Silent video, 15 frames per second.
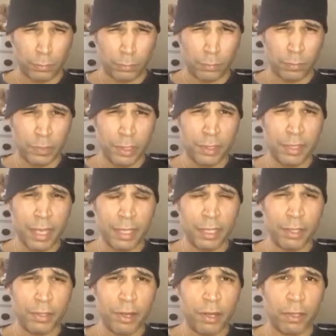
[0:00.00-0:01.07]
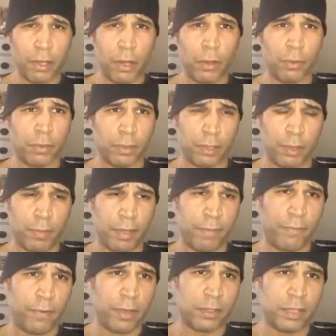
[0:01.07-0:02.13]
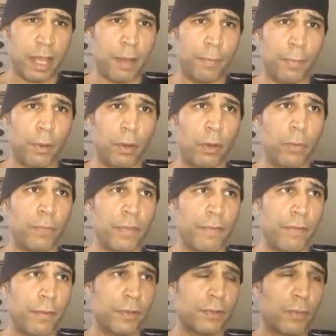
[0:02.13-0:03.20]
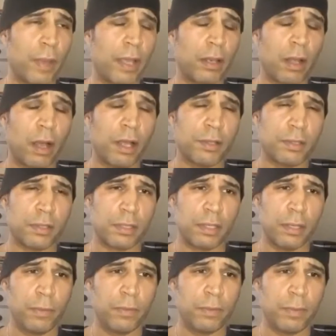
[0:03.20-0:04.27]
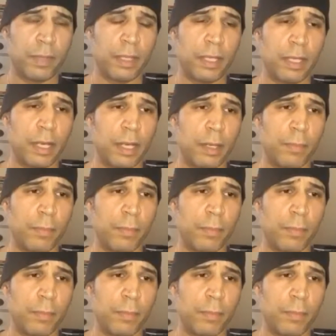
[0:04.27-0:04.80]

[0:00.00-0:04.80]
The second and third goal could be, for example, if it was weight loss, it would be